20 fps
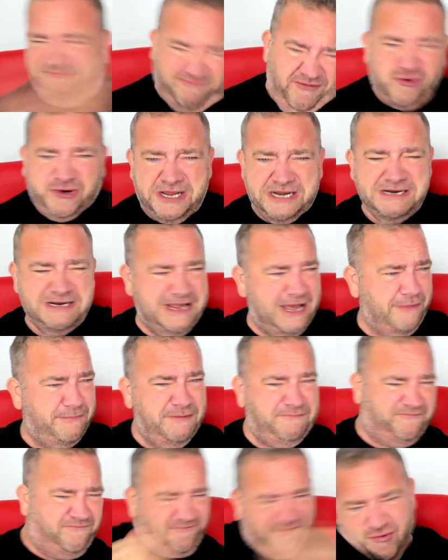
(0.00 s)
fucking
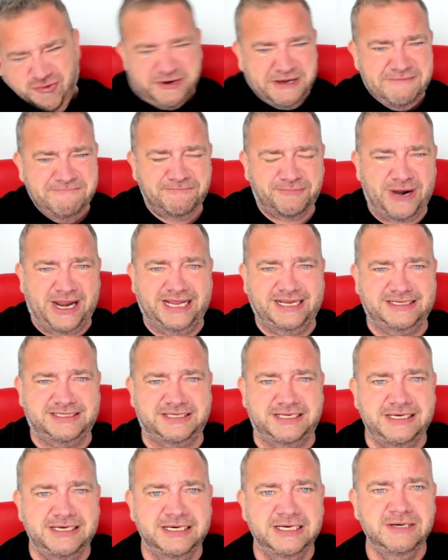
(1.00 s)
Labour, fucking
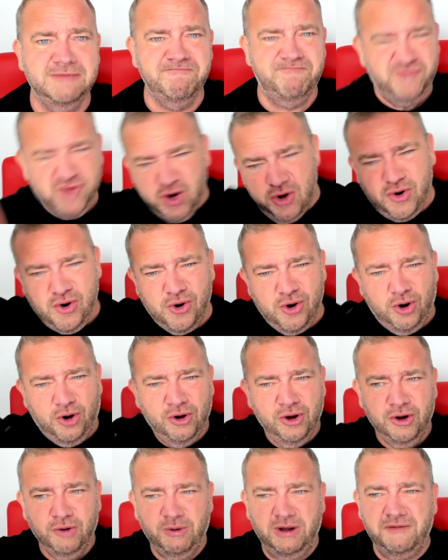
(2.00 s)
Brexit.
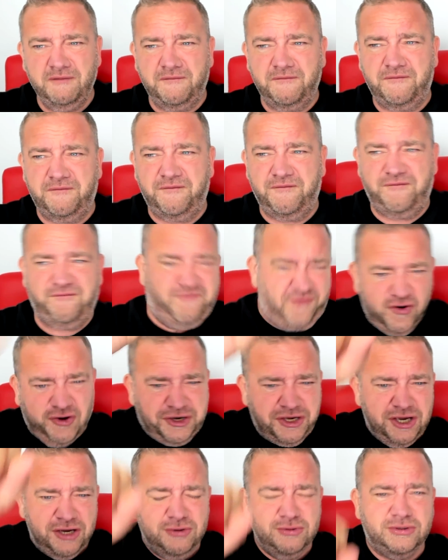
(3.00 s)
No! Well,
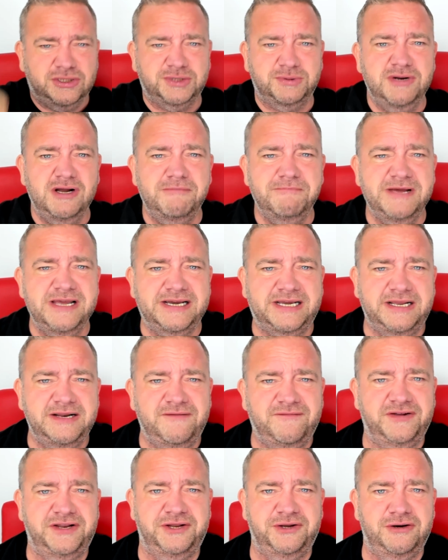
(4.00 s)
fuck you, because we're not making a
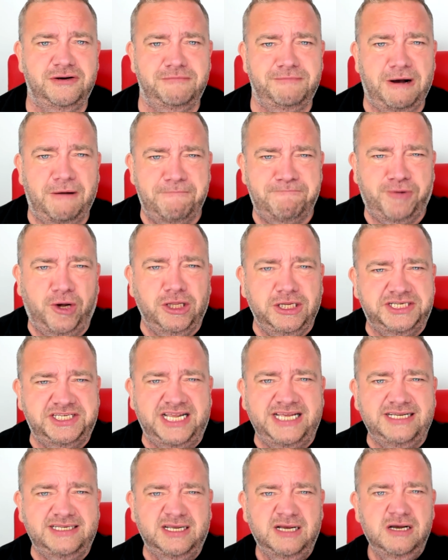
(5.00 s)
video about
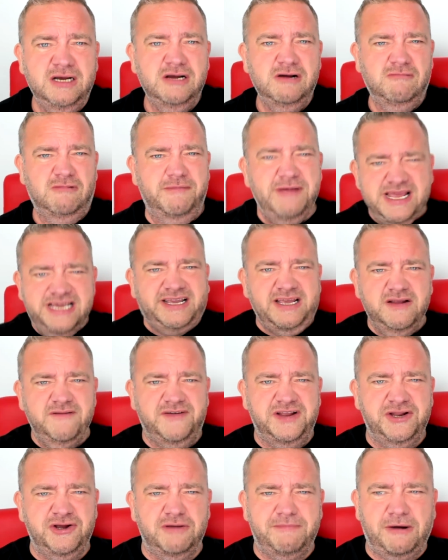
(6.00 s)
politics. We're making a
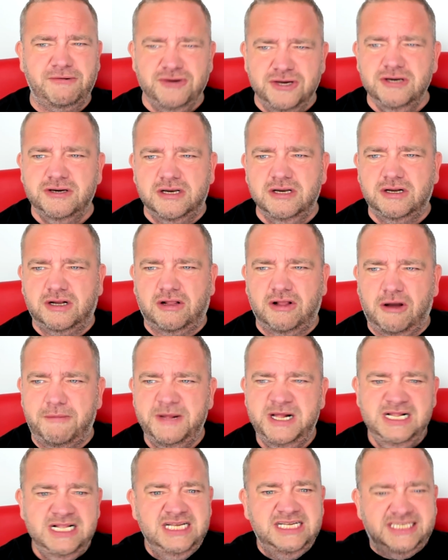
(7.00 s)
video about Jurgen
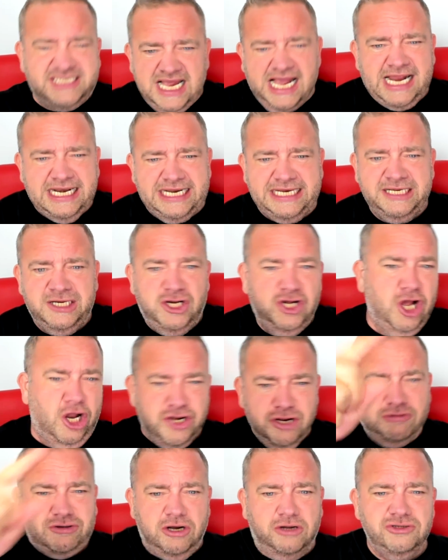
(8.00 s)
Klopp signing a
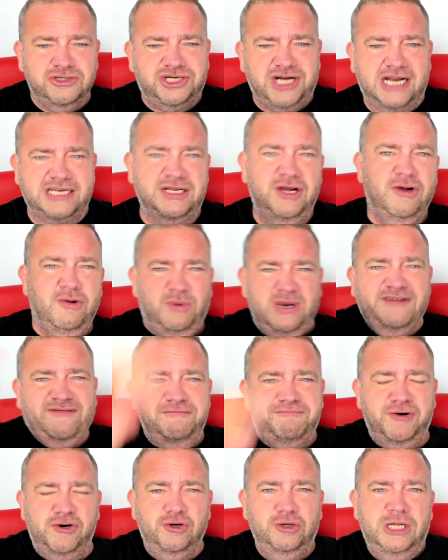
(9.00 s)
new contract with
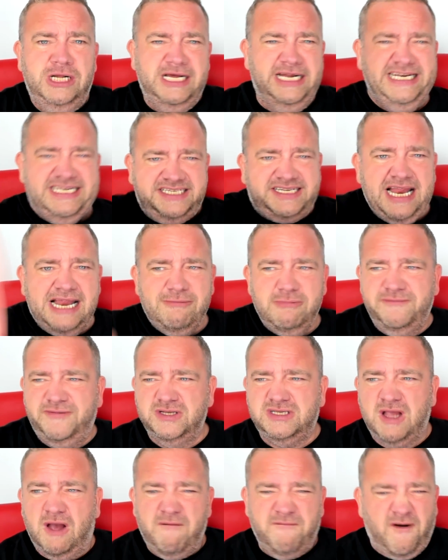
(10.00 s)
Liverpool and he's staying with
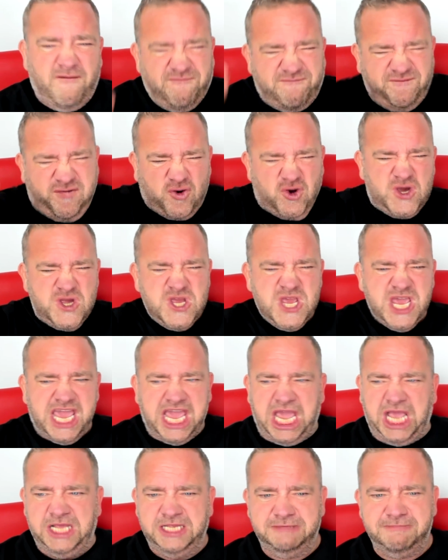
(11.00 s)
us for fucking
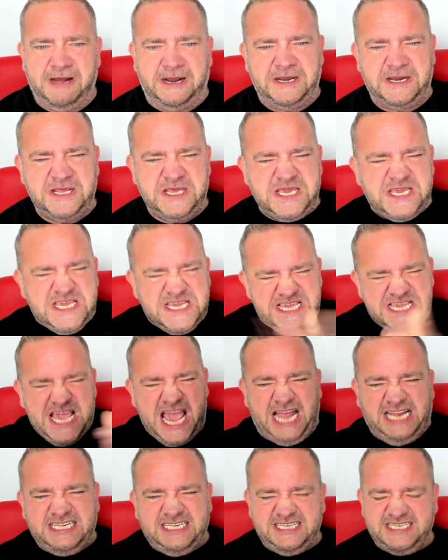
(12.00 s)
years, man.
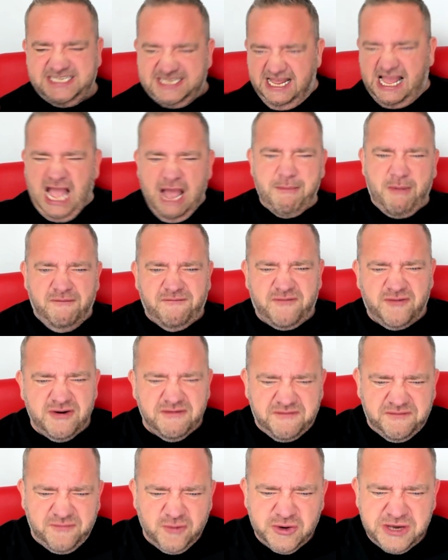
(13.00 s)
Yes! I'm off for a
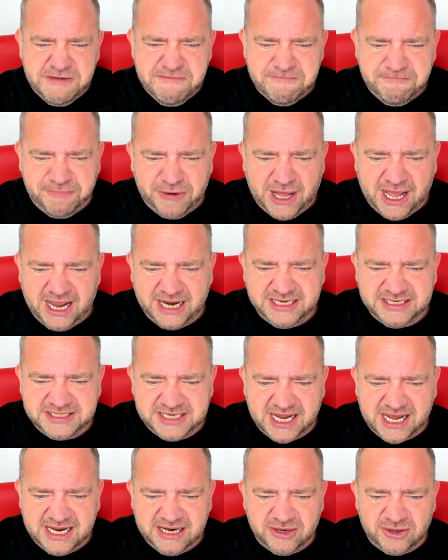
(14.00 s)
fucking pint,
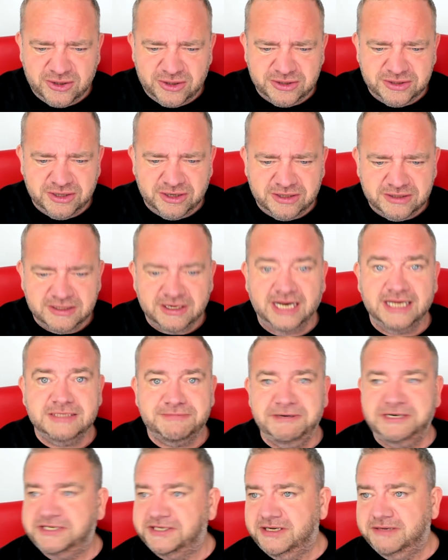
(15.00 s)
diet or not. All right,
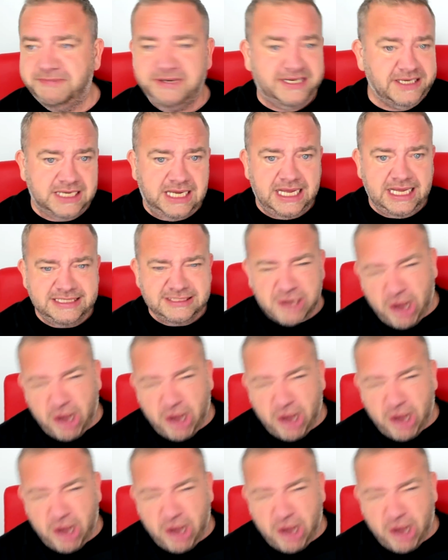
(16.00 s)
speaking a bit, guys.